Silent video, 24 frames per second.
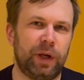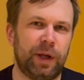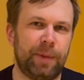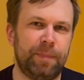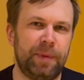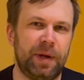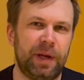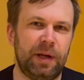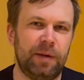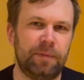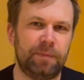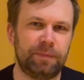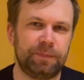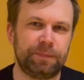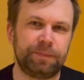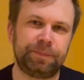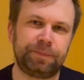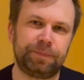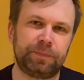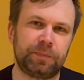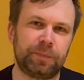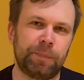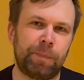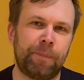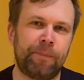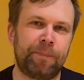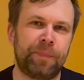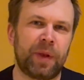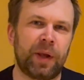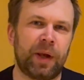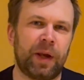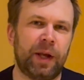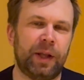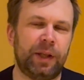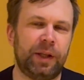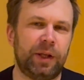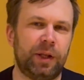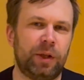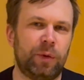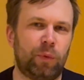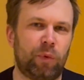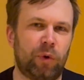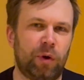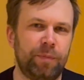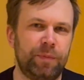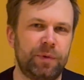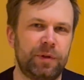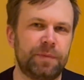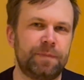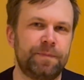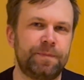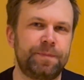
a meal, getting to warmth,